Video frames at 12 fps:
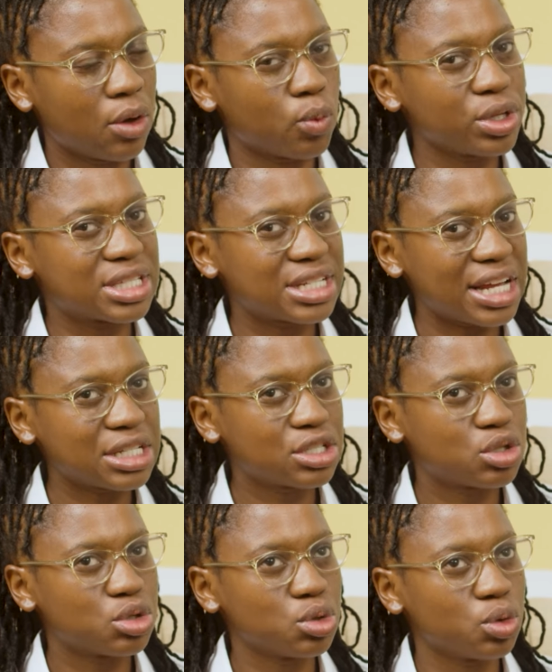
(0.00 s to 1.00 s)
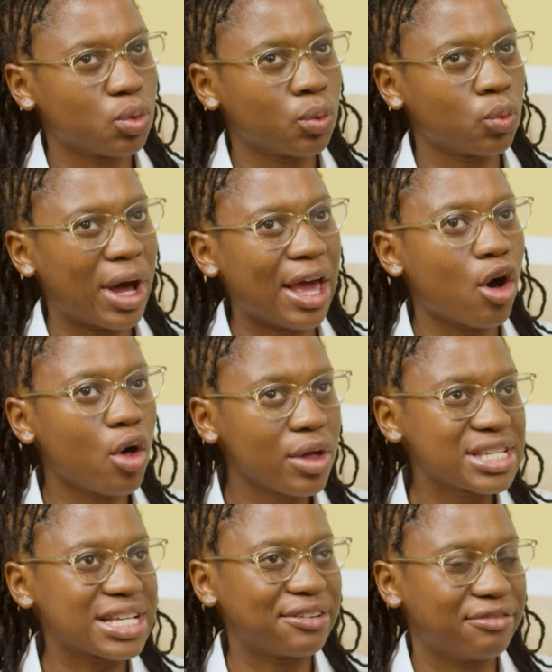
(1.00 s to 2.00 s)
I
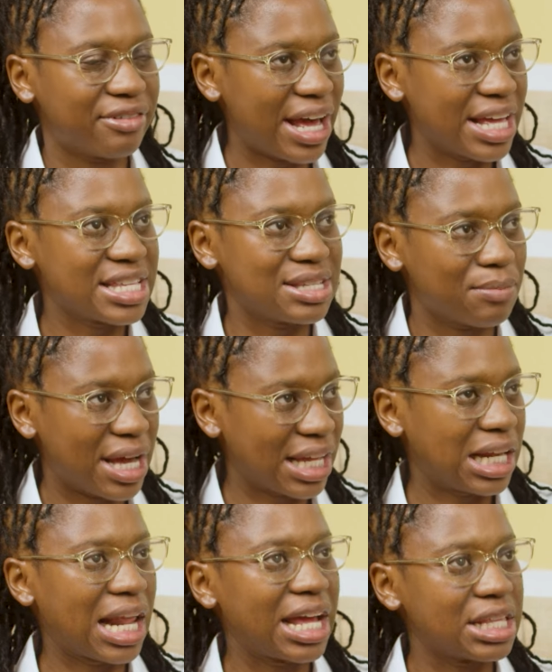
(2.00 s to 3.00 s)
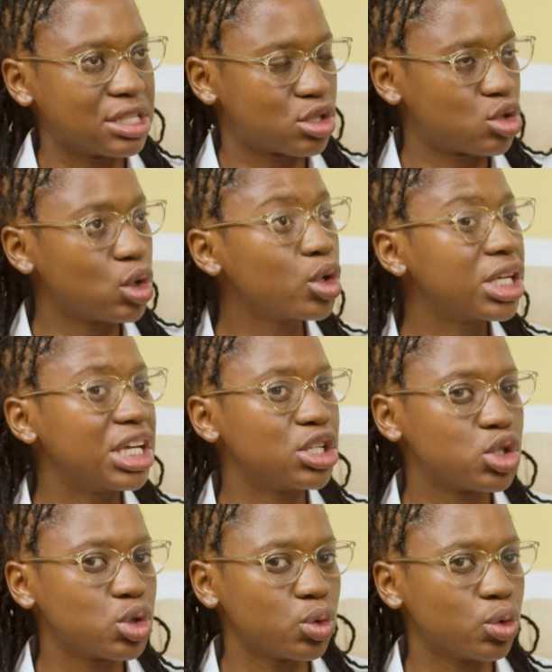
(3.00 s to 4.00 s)
always advise my clients to look
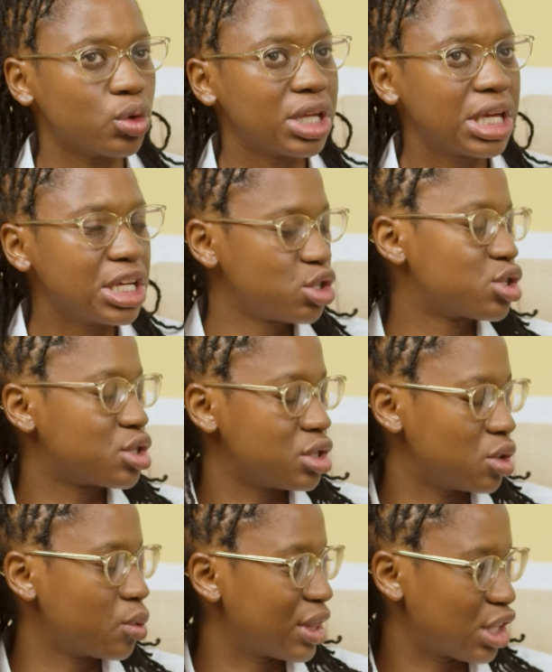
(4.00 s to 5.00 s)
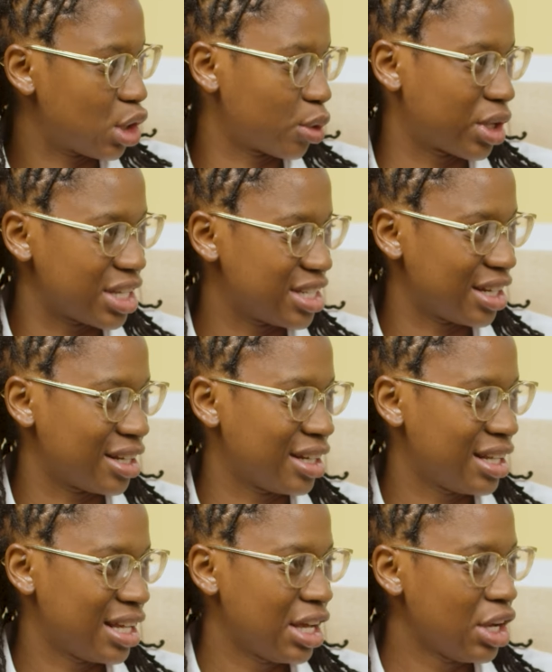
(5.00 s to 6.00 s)
into issues to do with the
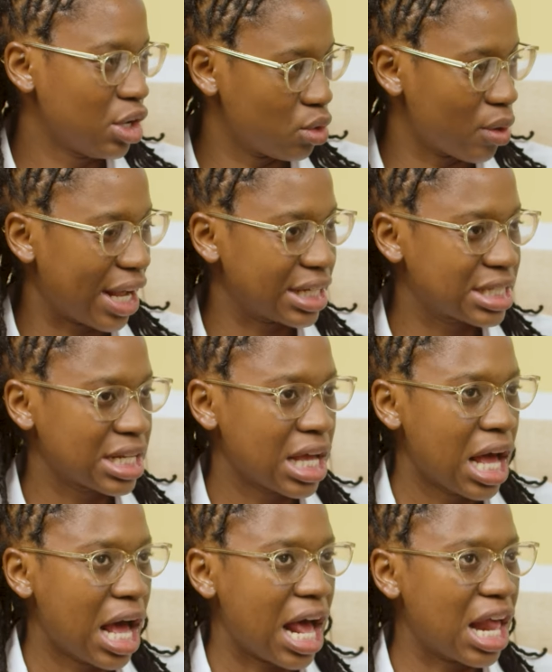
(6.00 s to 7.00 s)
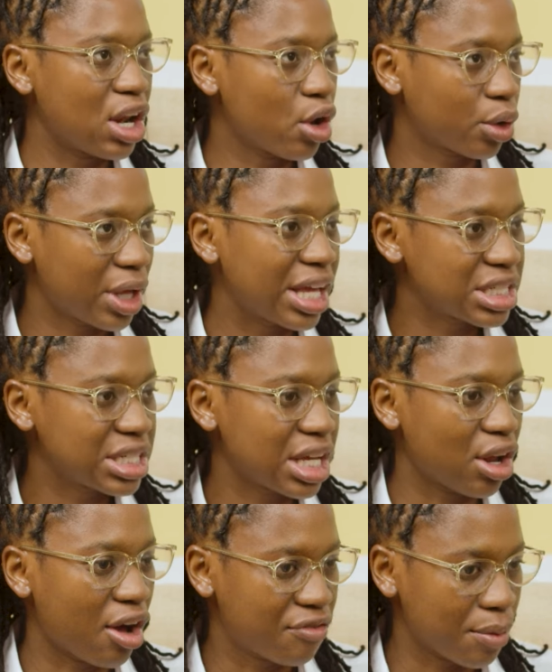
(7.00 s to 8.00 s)
location, right? Mm-hmm. A
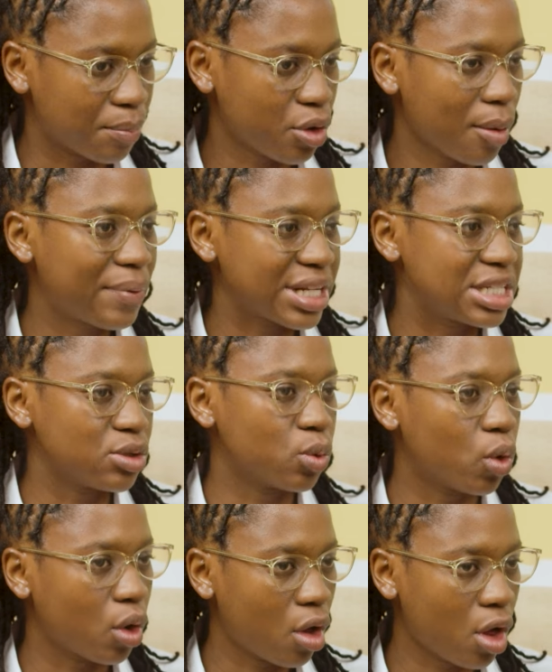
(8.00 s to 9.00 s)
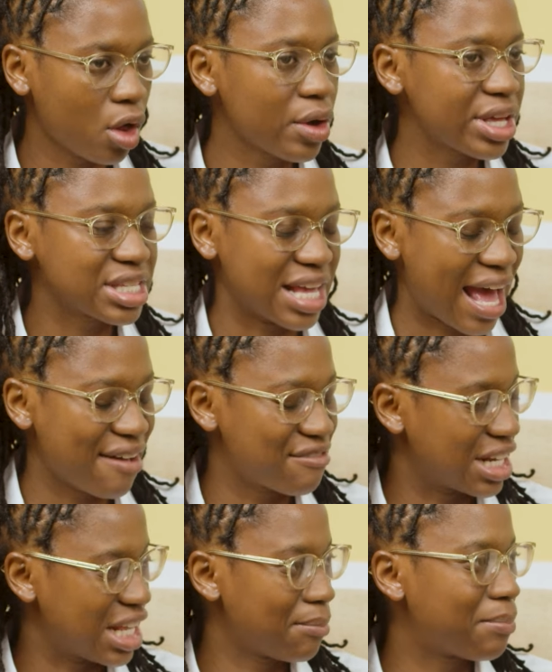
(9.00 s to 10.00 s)
location of a property will always have
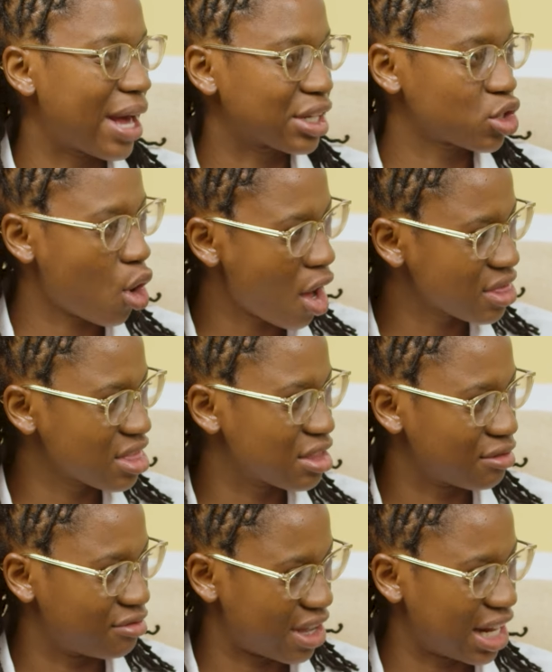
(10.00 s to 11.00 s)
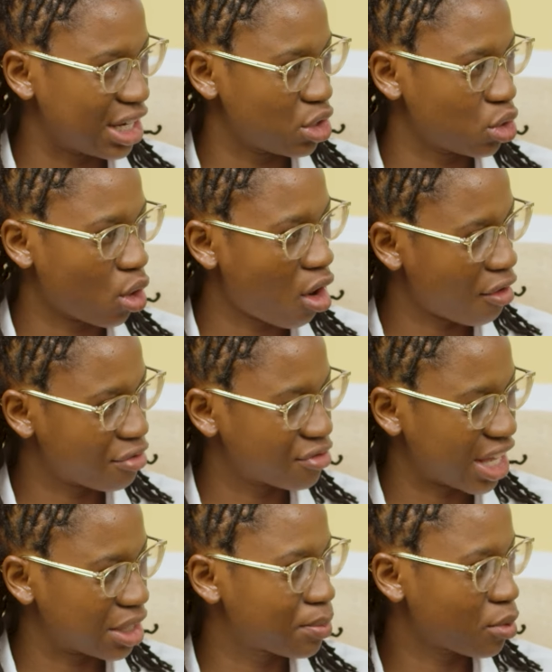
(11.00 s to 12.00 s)
an impact on the value of
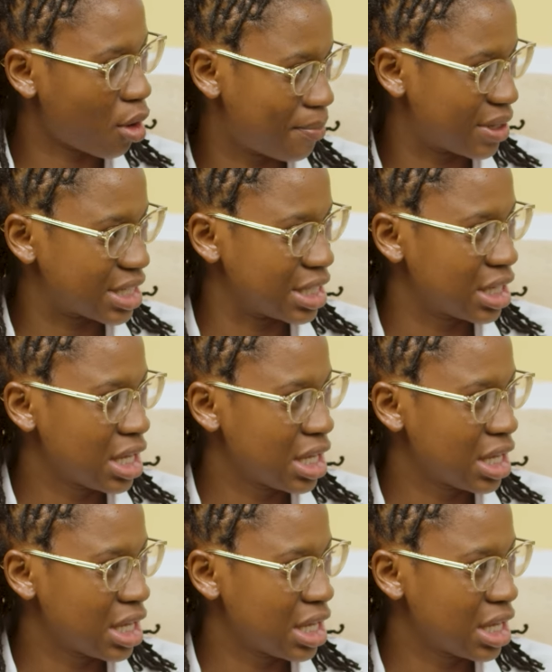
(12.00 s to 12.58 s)
that property.